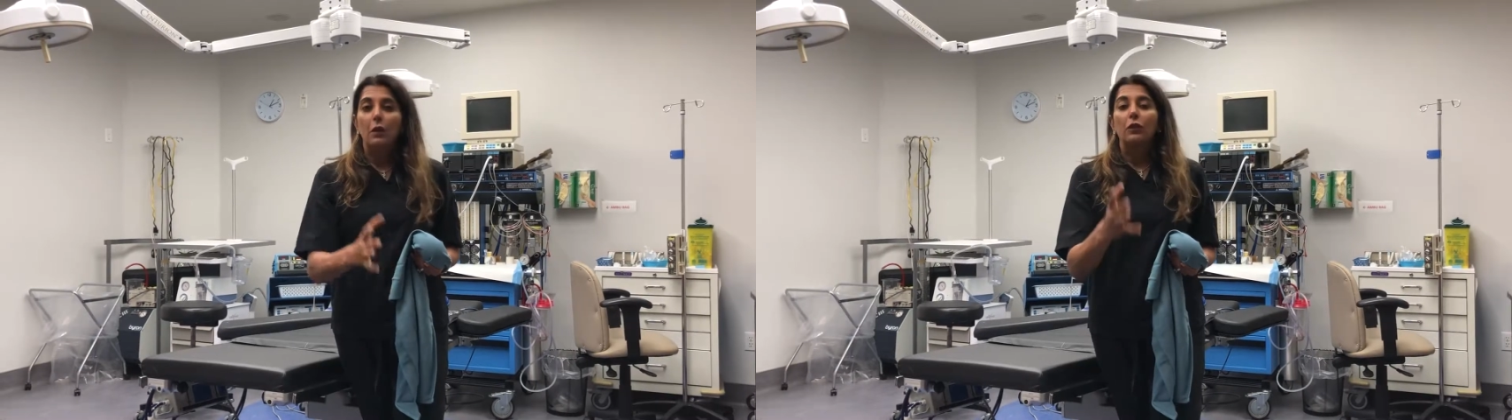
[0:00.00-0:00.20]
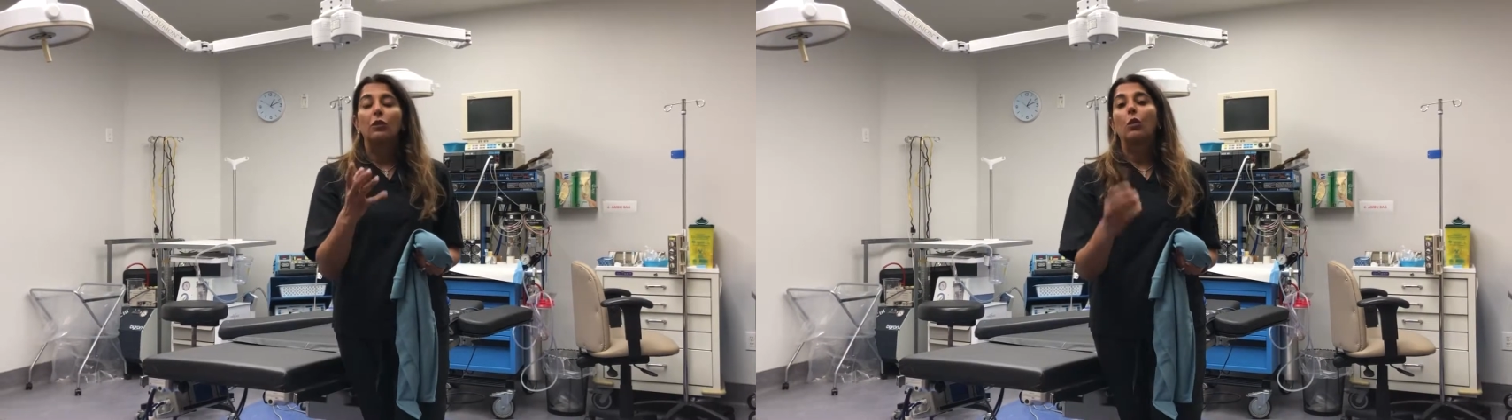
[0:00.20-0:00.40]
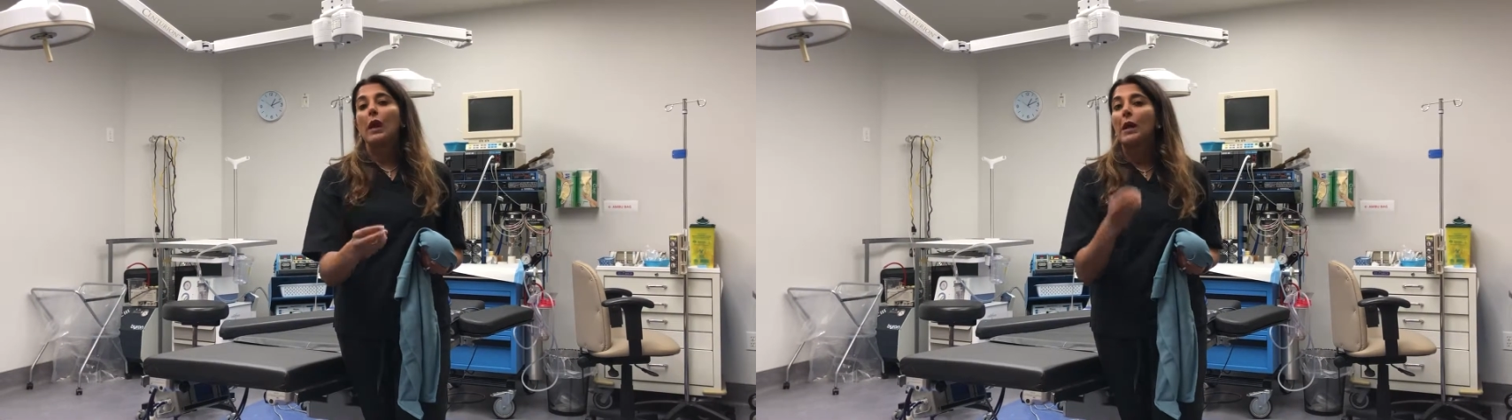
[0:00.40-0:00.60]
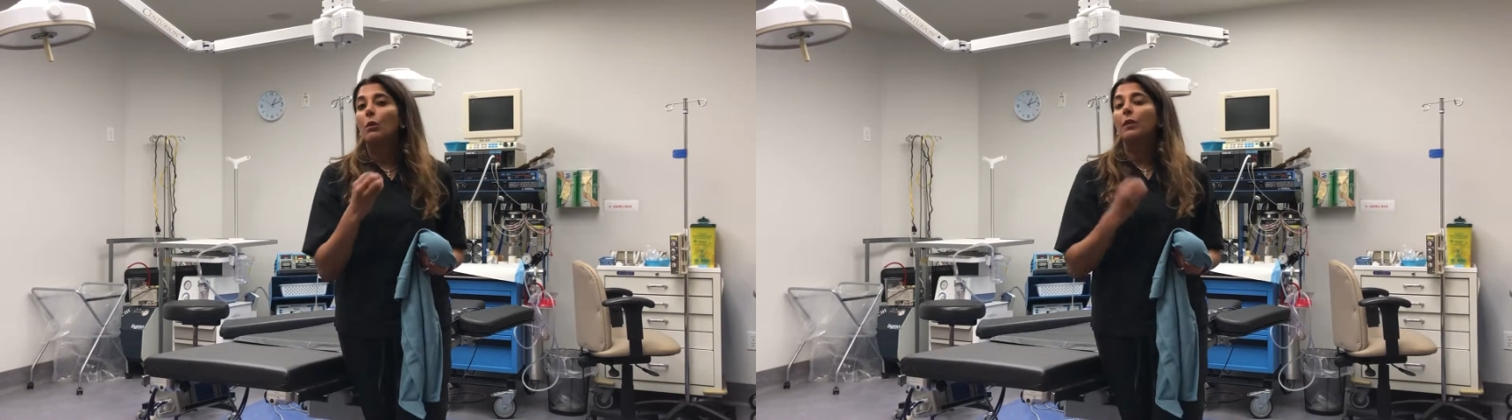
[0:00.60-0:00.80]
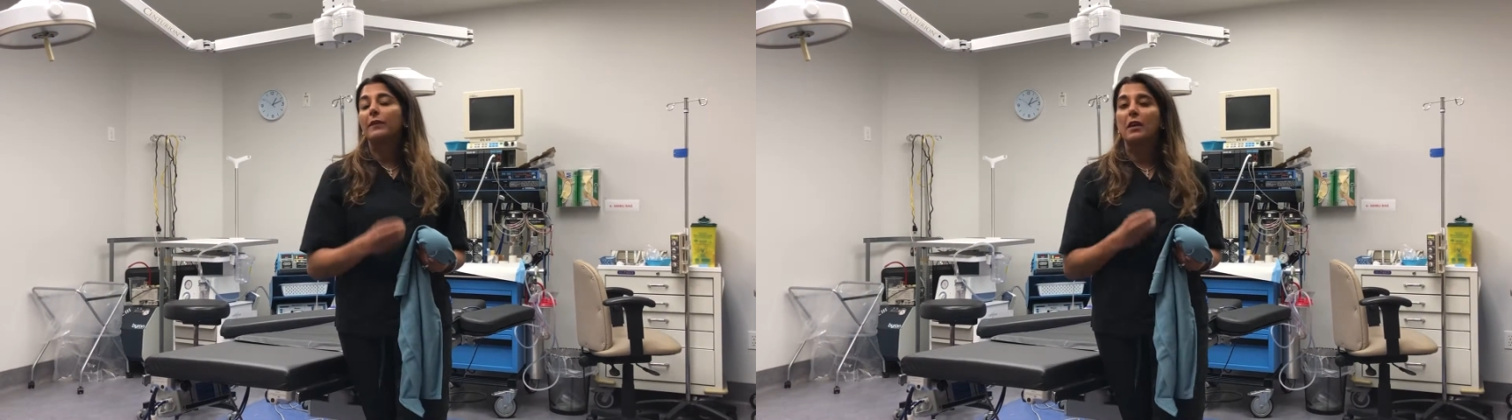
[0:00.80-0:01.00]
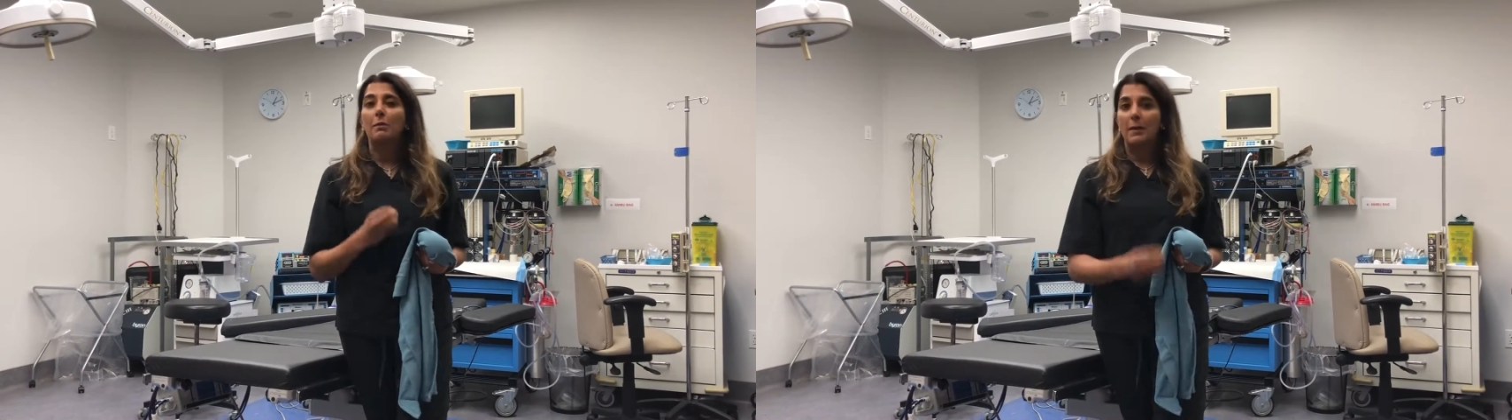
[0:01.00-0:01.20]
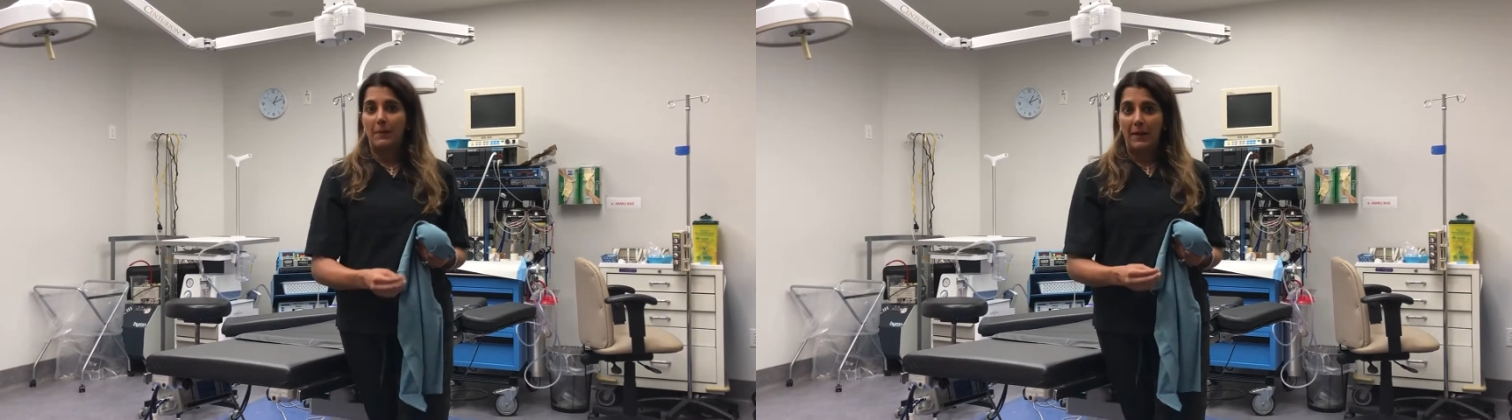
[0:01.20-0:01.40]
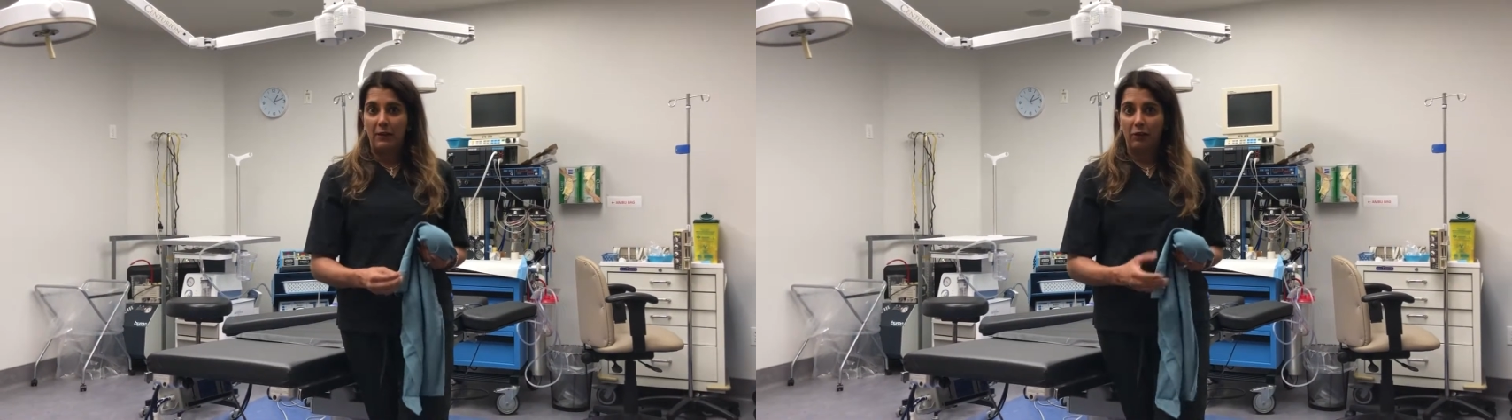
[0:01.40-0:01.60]
So what I will tell my
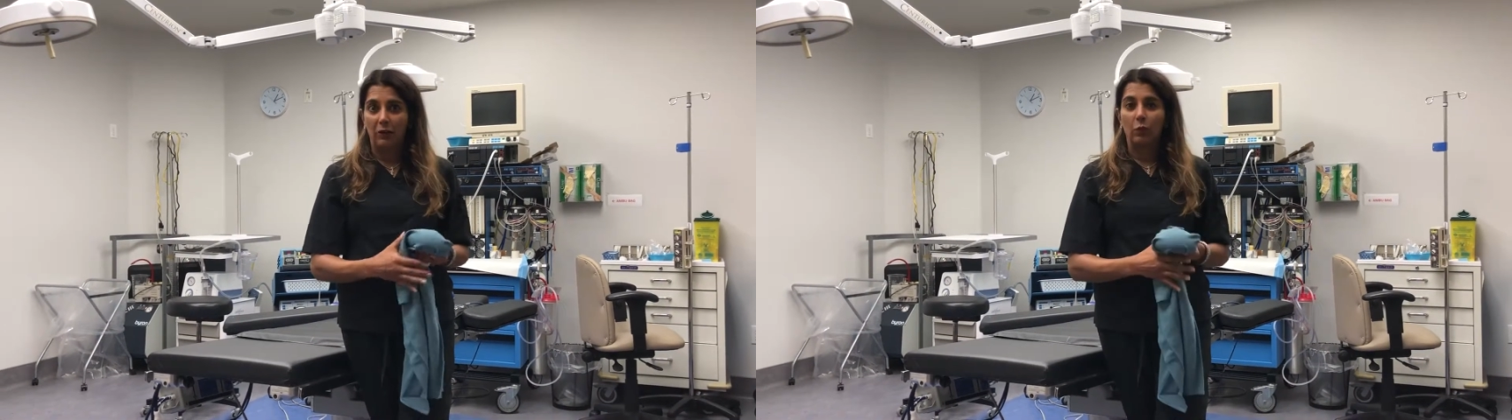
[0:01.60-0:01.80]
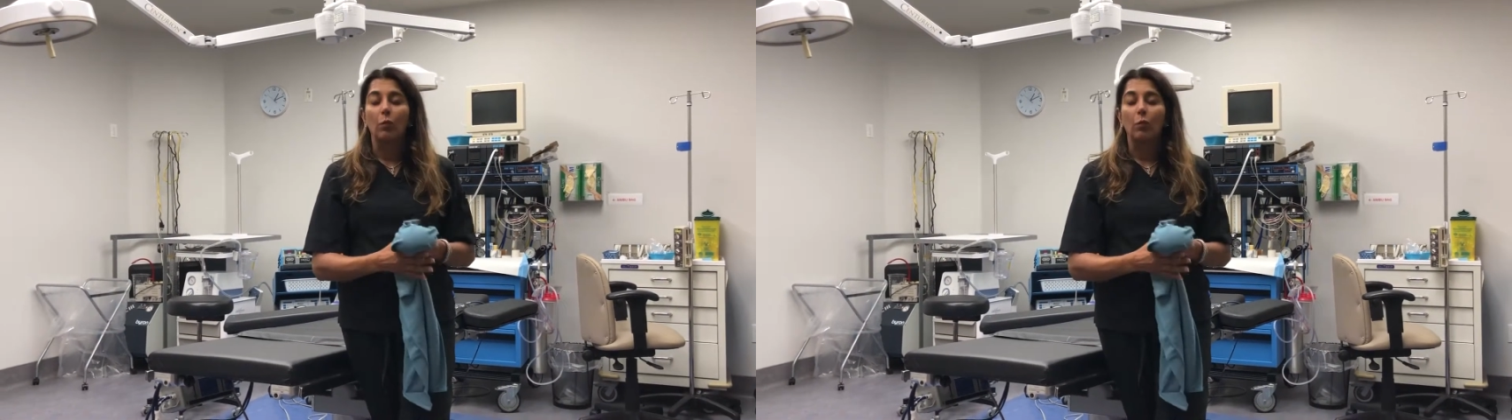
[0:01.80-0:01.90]
patients